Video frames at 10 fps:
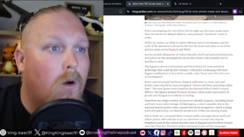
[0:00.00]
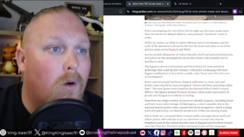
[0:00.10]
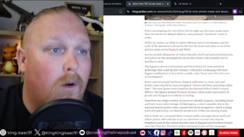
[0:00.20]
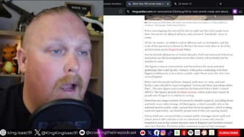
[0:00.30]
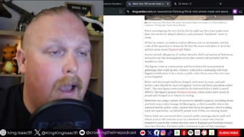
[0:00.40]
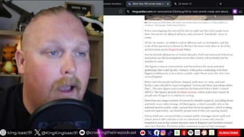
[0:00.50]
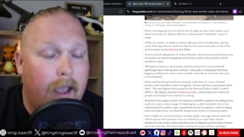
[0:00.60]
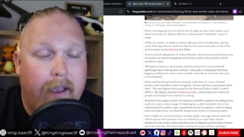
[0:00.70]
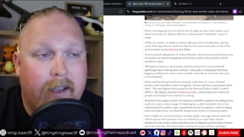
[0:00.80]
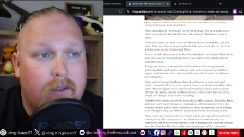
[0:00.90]
or
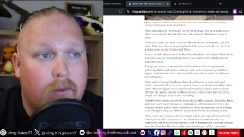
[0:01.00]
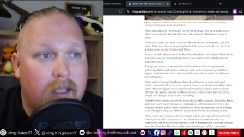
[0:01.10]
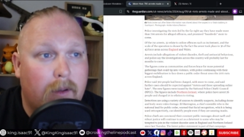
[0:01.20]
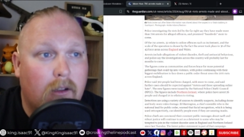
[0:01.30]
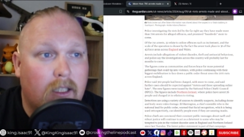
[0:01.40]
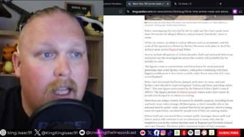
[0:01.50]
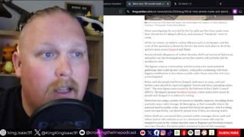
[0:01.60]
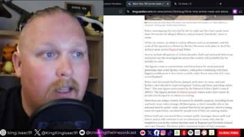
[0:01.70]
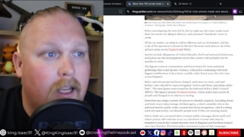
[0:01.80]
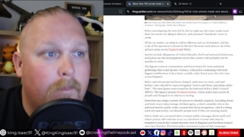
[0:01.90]
X or something like
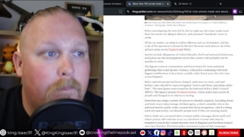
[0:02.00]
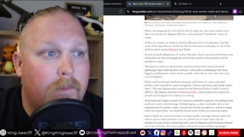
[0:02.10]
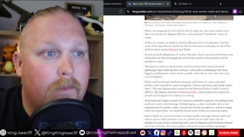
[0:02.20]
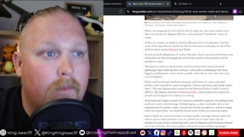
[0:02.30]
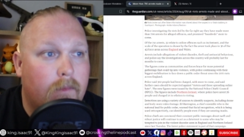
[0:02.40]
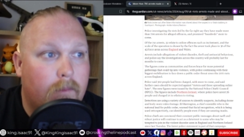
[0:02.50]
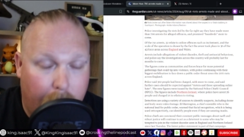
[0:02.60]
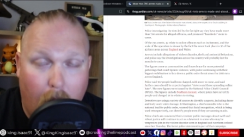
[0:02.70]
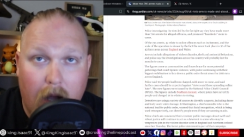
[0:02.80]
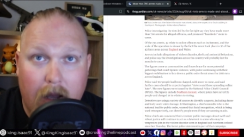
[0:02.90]
that, then
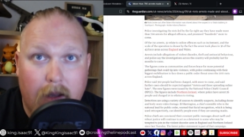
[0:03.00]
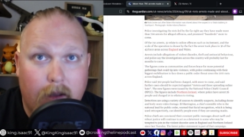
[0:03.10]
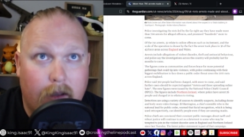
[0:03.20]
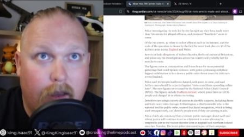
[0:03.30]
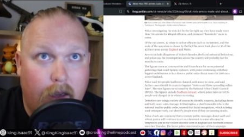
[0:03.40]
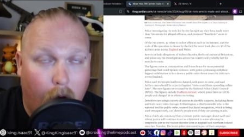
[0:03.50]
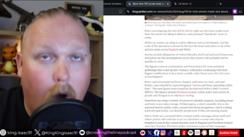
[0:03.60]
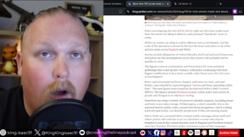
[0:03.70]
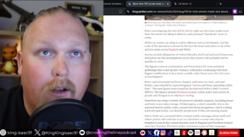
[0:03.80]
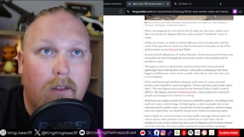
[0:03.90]
by
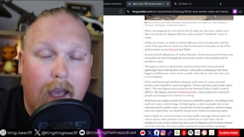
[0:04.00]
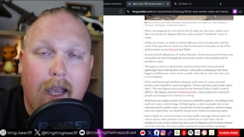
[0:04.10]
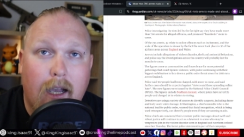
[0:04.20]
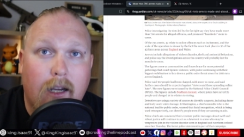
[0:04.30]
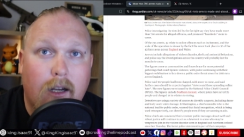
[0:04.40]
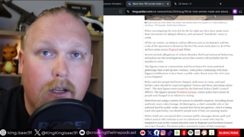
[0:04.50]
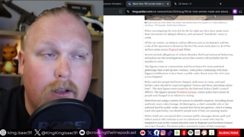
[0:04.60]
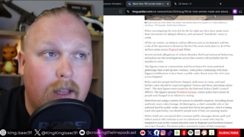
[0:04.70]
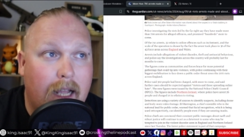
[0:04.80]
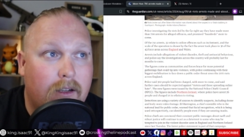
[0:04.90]
God, they are going to
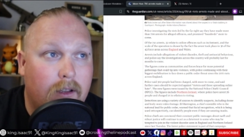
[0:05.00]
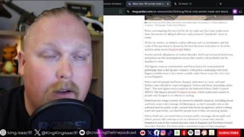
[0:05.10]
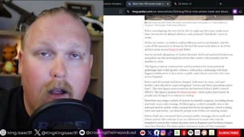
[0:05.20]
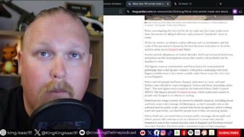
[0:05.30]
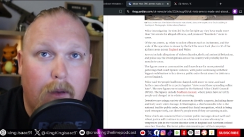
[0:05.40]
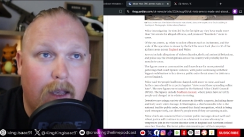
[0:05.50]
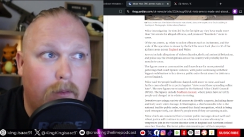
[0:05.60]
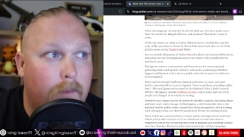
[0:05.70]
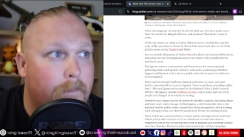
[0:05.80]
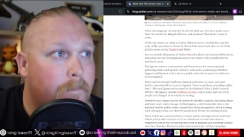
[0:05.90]
do that to their own
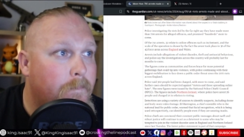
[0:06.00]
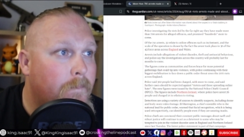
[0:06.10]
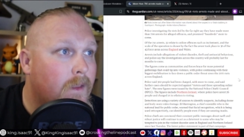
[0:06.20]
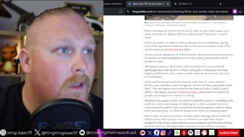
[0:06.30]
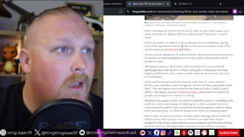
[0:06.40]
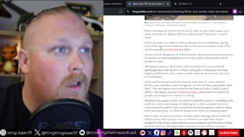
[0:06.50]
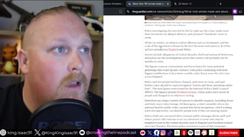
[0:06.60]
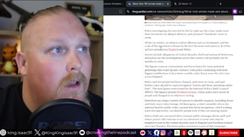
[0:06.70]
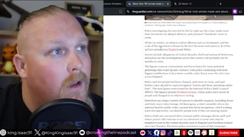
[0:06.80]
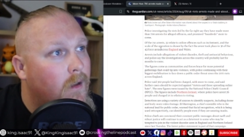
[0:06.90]
people.
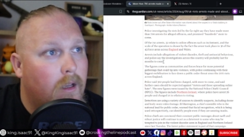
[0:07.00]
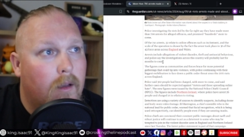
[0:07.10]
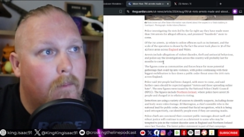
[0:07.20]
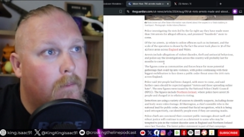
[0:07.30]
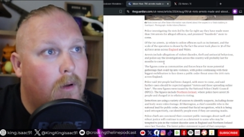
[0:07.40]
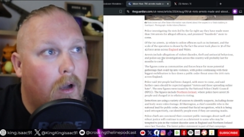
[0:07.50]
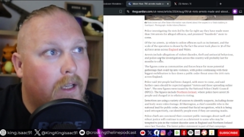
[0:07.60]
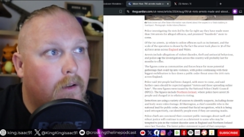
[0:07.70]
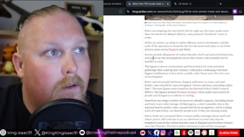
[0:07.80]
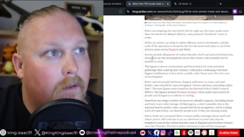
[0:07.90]
My
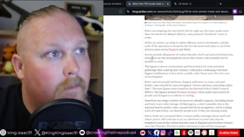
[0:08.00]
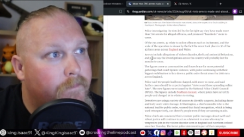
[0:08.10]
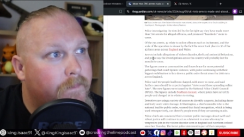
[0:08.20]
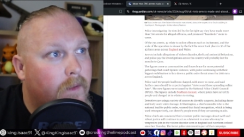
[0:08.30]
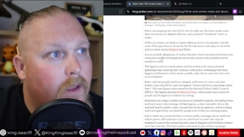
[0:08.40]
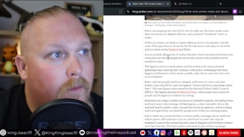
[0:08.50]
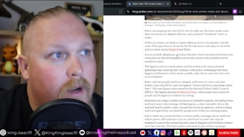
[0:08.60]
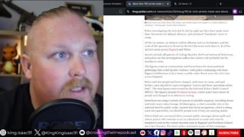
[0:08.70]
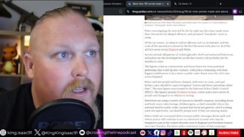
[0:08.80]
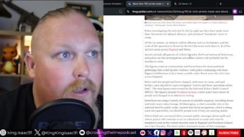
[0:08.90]
God.
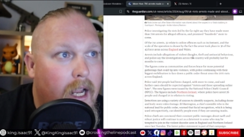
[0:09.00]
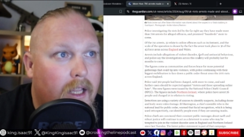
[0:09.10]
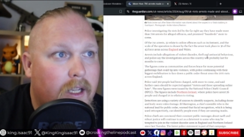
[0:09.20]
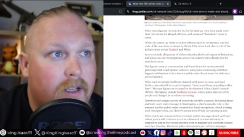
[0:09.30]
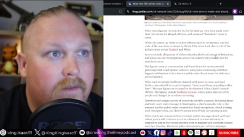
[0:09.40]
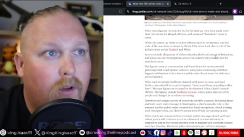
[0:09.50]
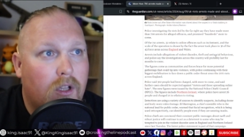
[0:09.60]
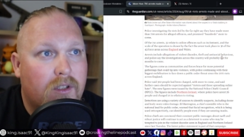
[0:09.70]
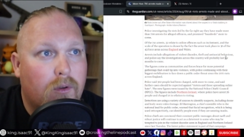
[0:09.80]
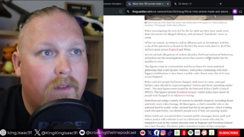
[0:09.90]
Arrests include allegations of
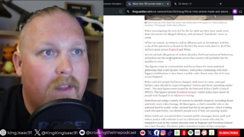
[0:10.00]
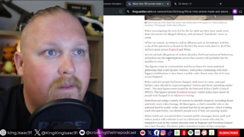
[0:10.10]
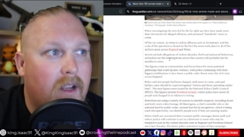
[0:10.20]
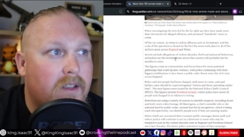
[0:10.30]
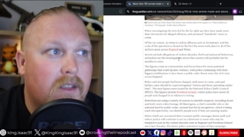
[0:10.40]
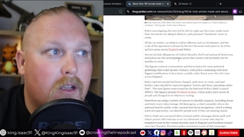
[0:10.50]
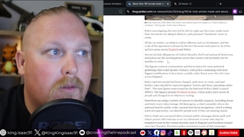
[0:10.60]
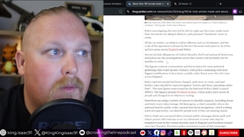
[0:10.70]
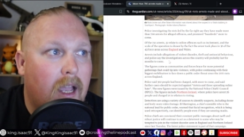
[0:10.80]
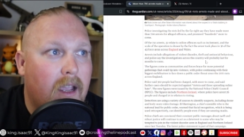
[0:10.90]
violent disorder, theft, and
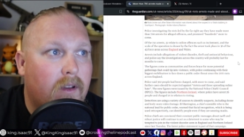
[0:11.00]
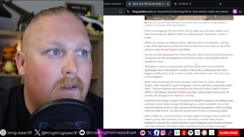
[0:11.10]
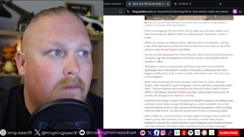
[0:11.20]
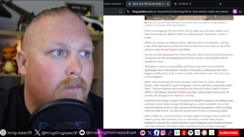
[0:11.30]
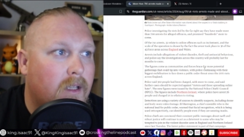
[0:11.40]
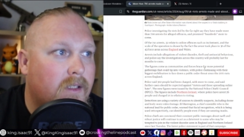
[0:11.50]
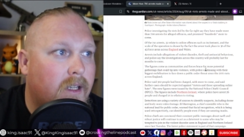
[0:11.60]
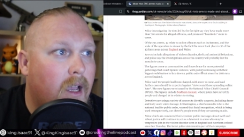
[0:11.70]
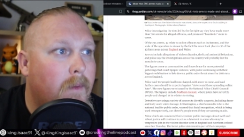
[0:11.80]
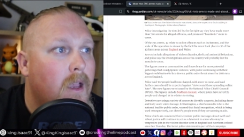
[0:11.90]
antisocial behaviour in months to
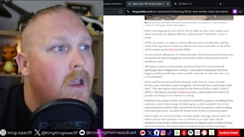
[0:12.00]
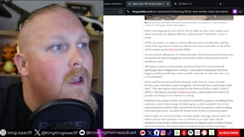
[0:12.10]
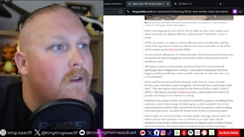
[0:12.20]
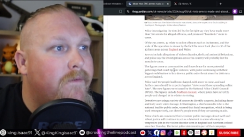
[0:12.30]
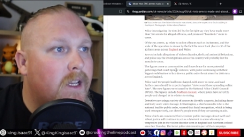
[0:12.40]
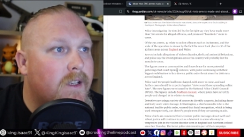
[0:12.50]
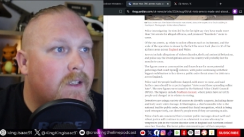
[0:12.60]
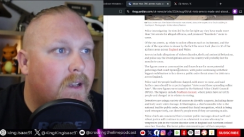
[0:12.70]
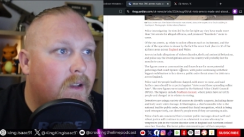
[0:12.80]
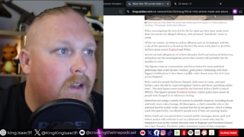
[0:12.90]
come.
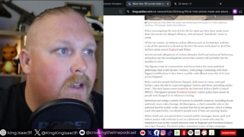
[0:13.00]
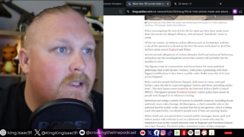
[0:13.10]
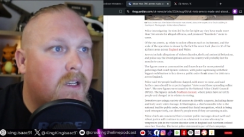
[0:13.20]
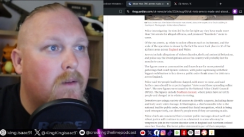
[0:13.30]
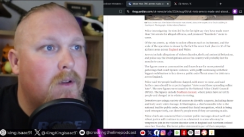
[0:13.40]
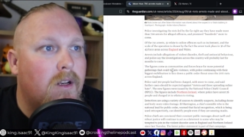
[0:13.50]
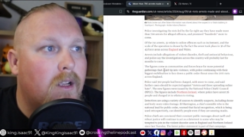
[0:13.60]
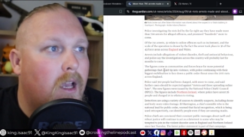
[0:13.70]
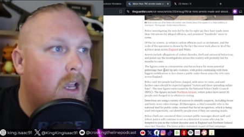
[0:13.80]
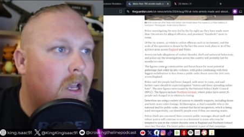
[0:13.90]
Figures as communities